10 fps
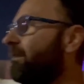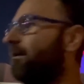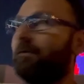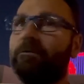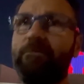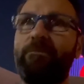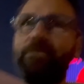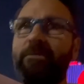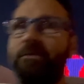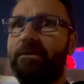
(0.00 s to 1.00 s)
though.
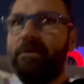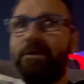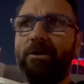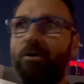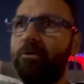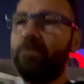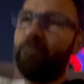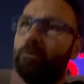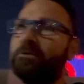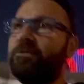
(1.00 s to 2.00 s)
He called on
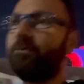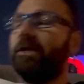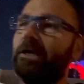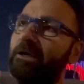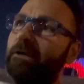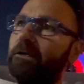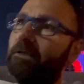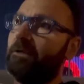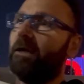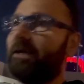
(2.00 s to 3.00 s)
four with a three.
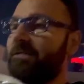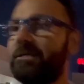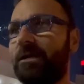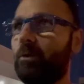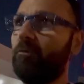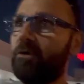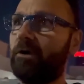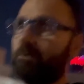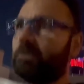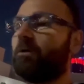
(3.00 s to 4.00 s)
I guess he had an
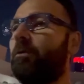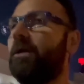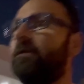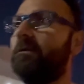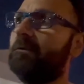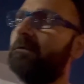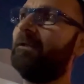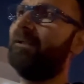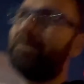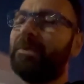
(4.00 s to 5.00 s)
overcard with the queen.
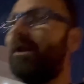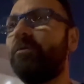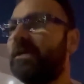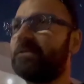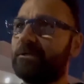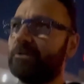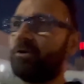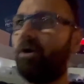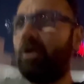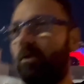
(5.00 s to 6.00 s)
But I don't think it's a good
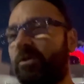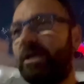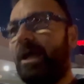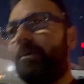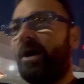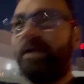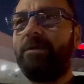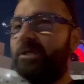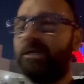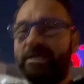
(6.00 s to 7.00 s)
call with the guy behind him
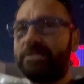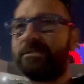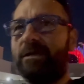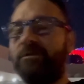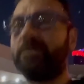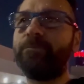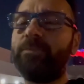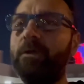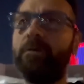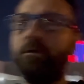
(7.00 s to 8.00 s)
in the nine seven.
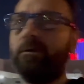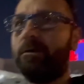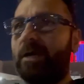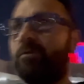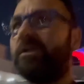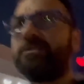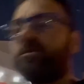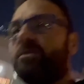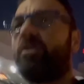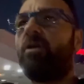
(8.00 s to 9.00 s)
I don't think it's a
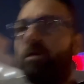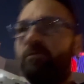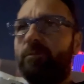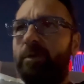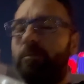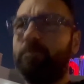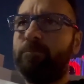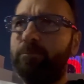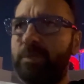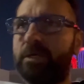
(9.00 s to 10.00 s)
good call from him
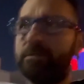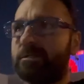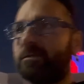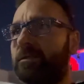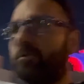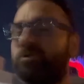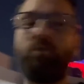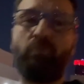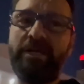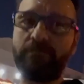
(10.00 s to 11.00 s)
because there's no
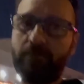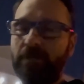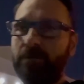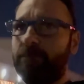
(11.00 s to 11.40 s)
raise pre.